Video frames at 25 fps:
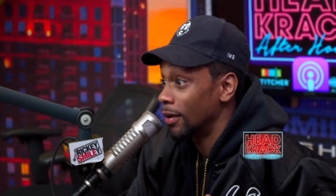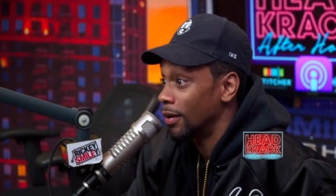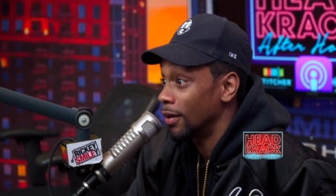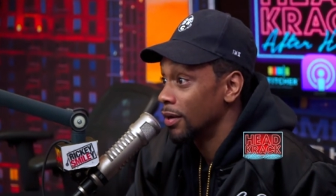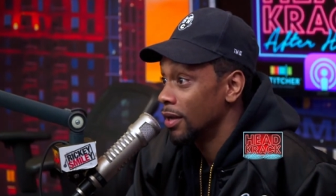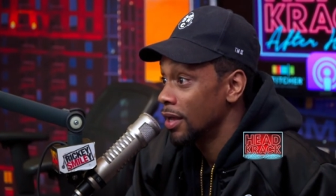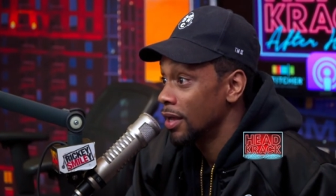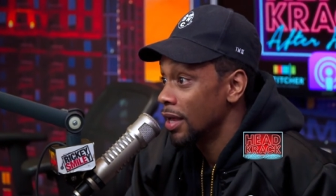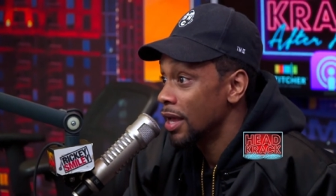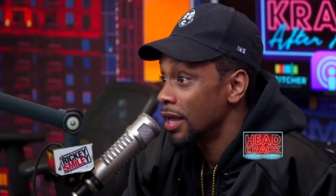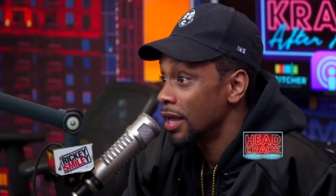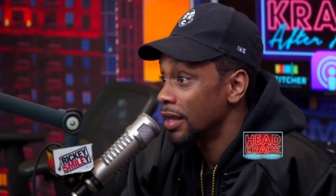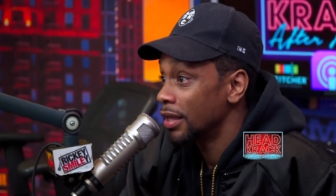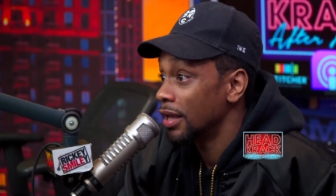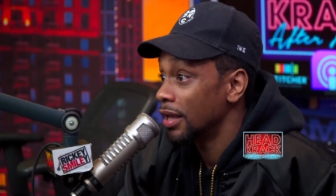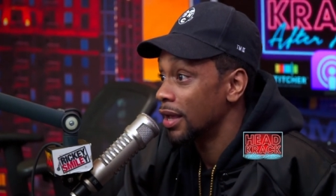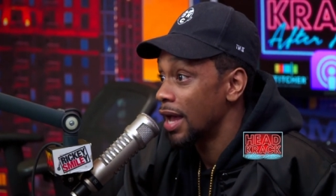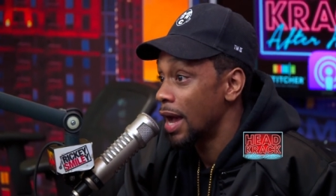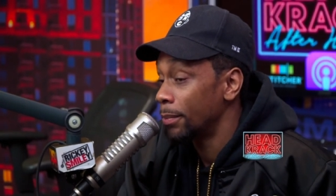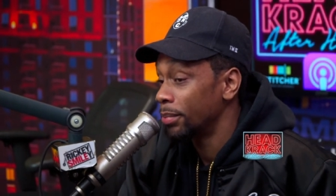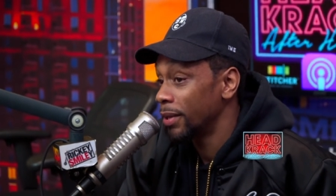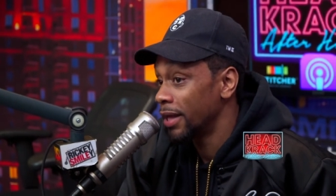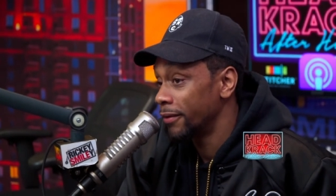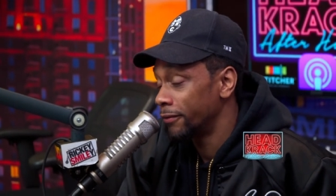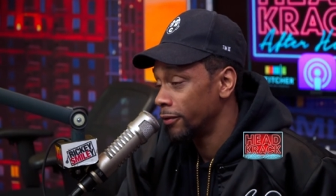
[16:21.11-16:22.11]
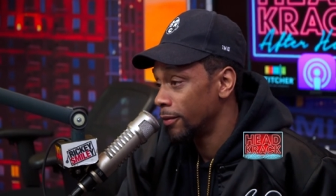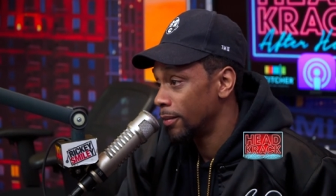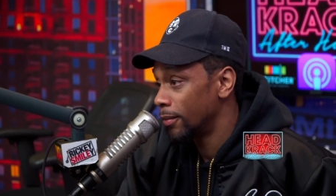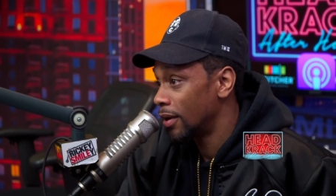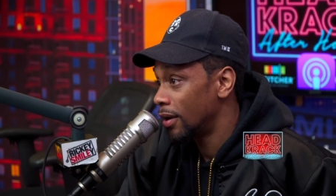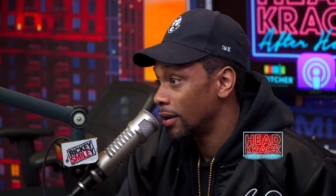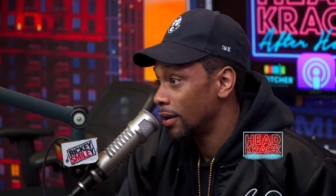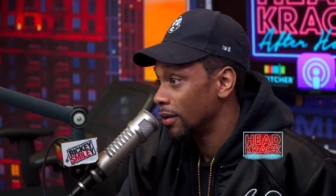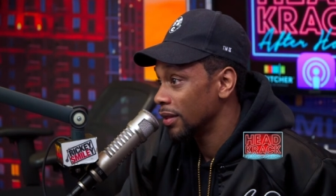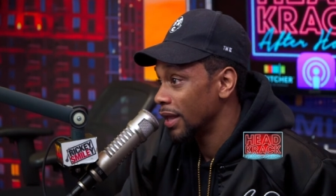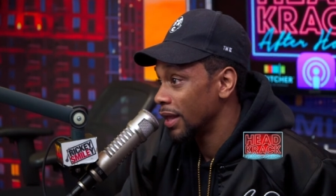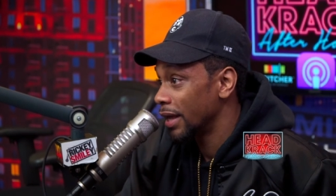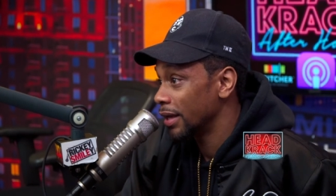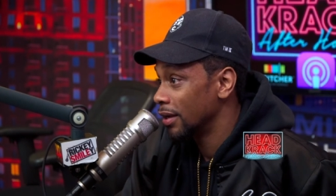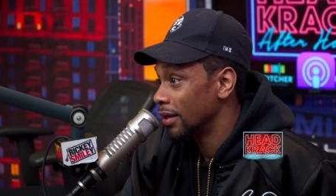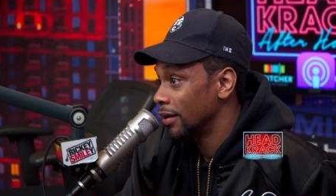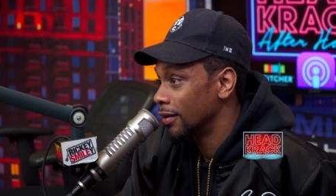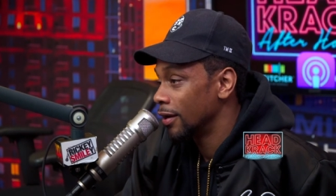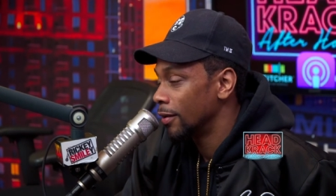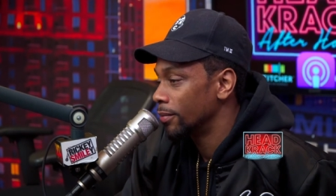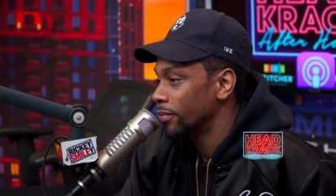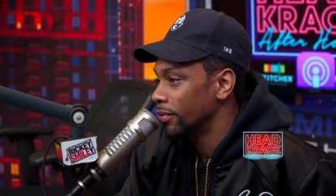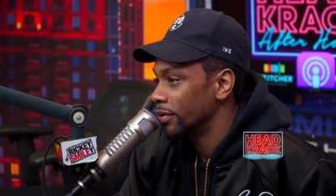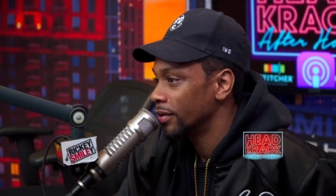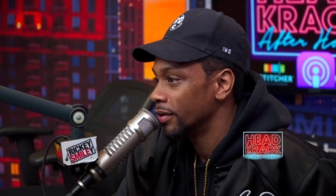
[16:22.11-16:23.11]
Basketball. Yeah, I played football like a
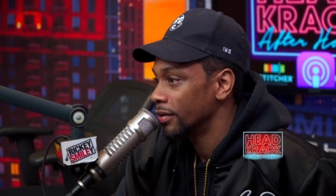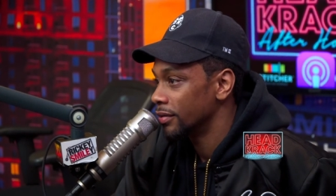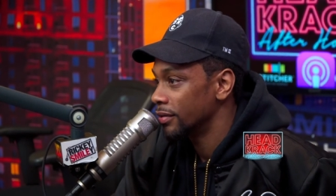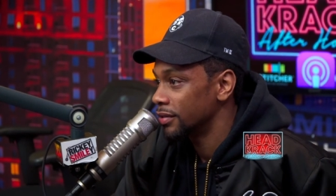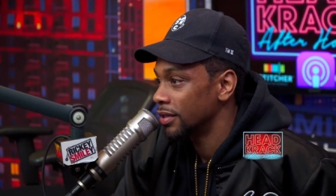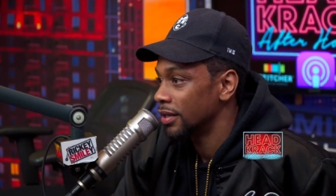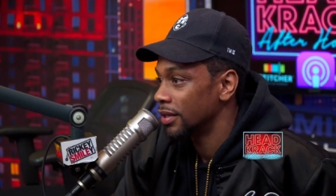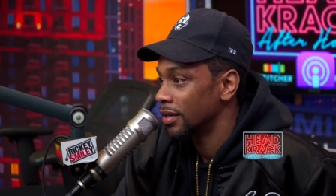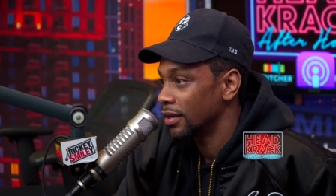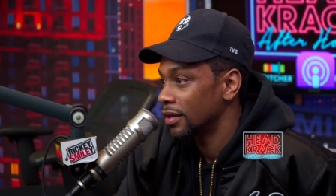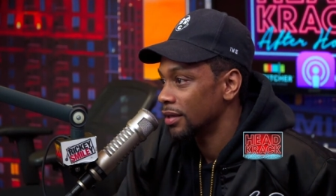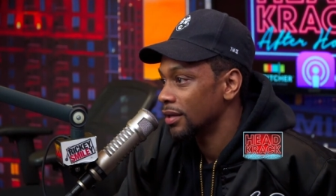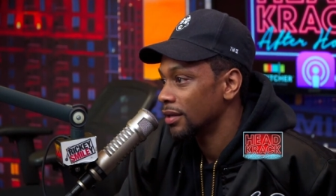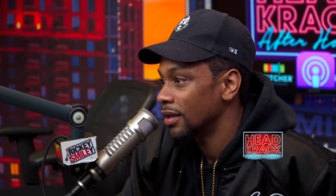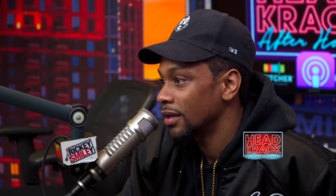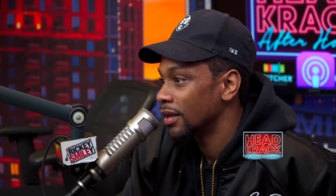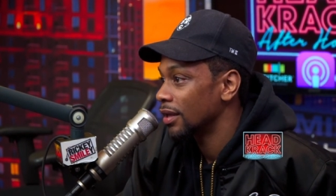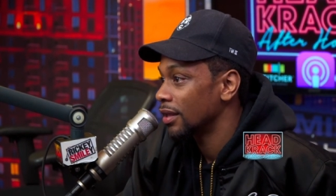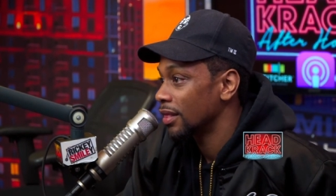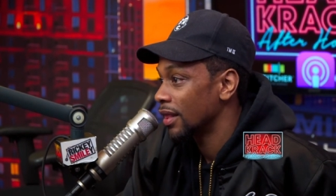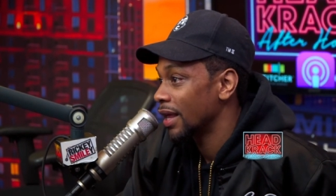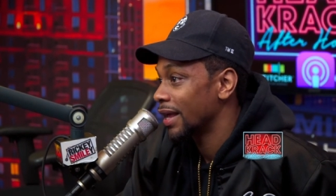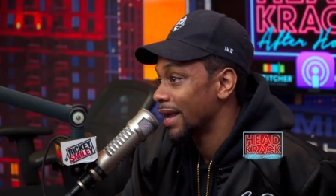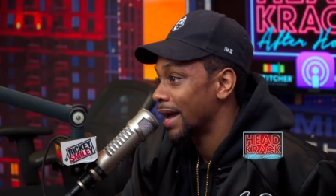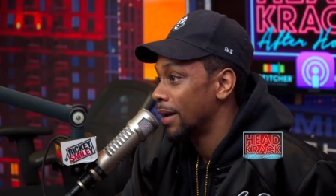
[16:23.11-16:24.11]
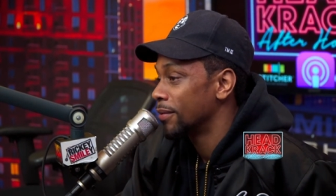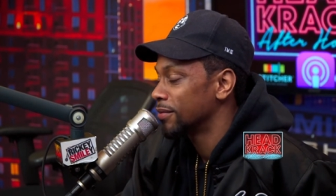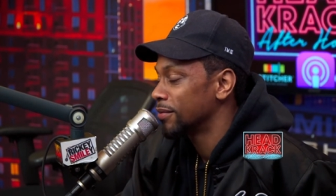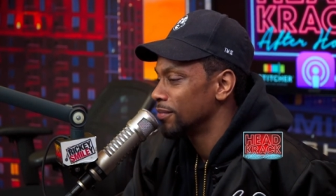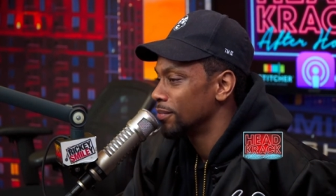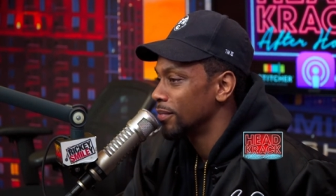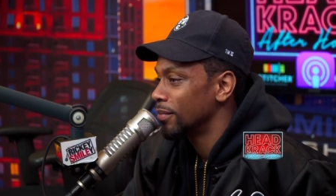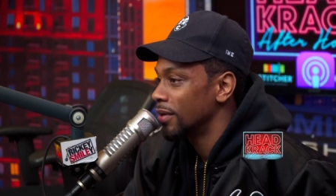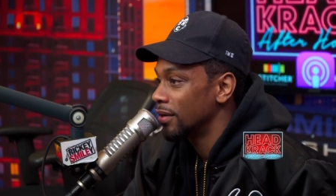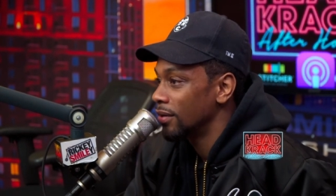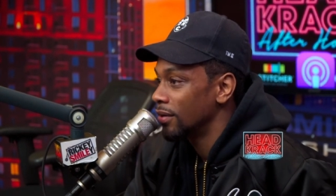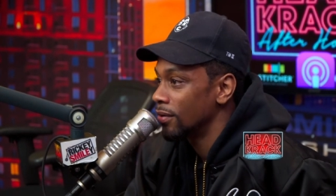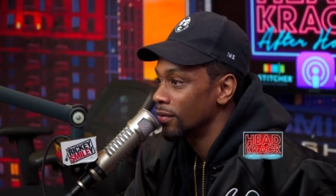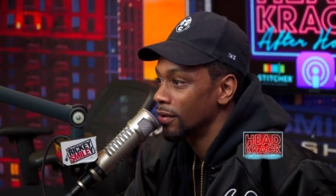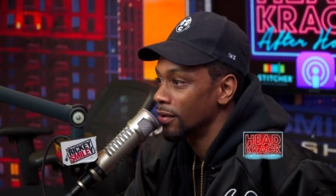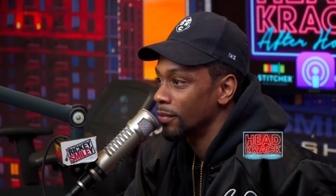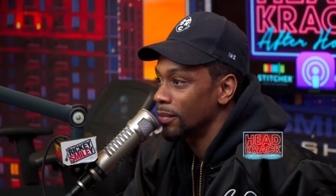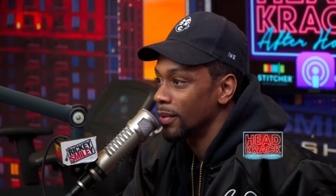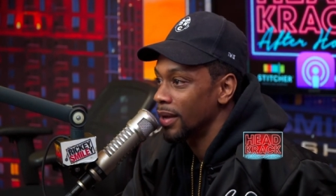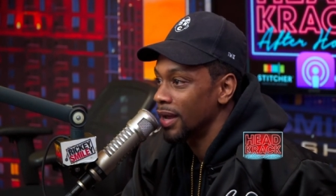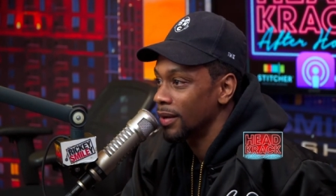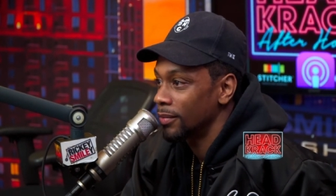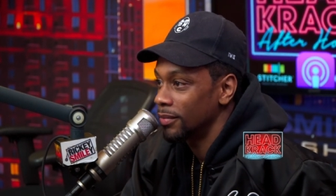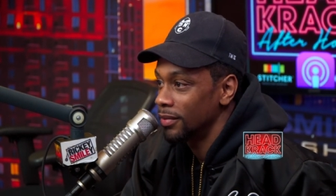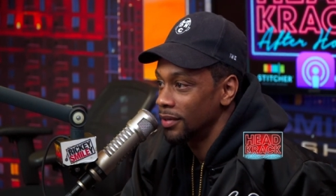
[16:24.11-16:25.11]
couple of years. Yeah, yeah. Like I was a mean
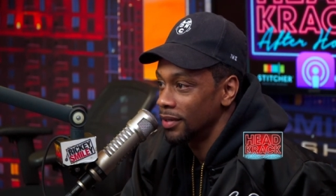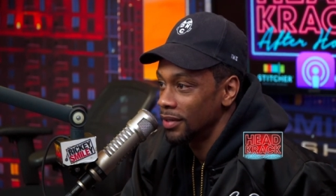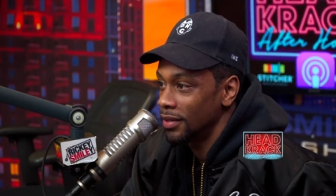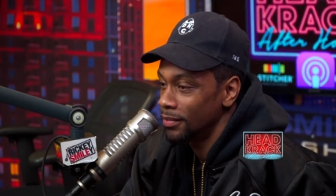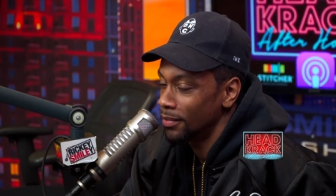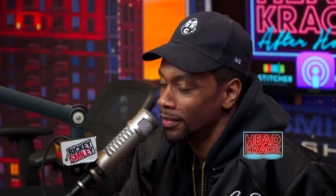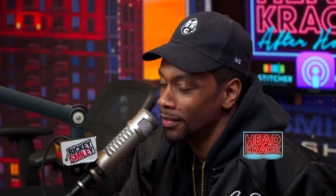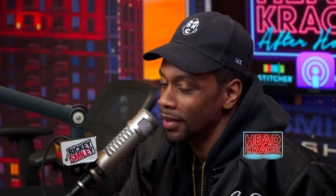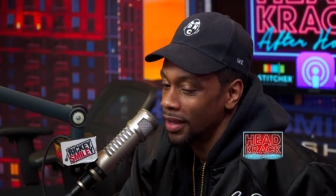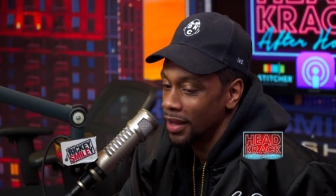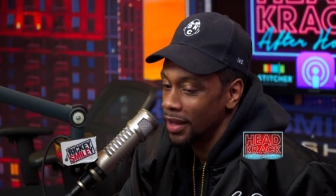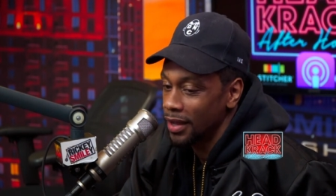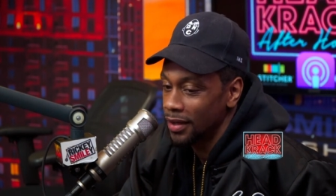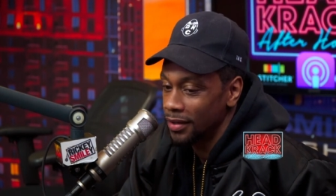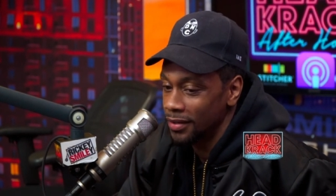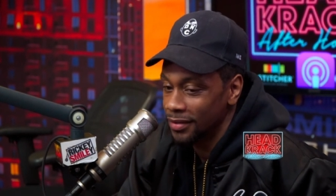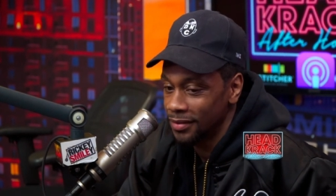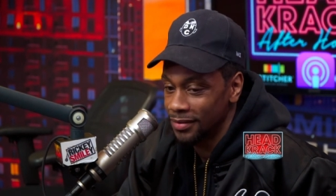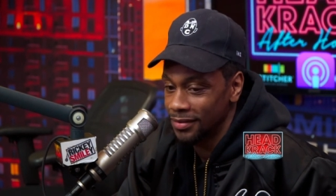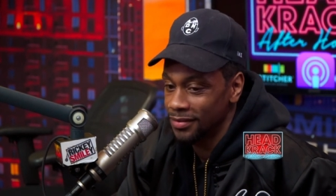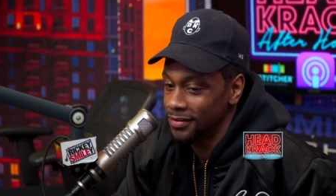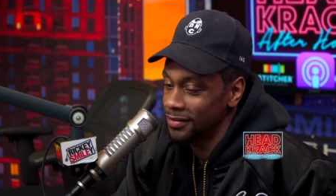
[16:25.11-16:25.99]
cornerback, but man, I,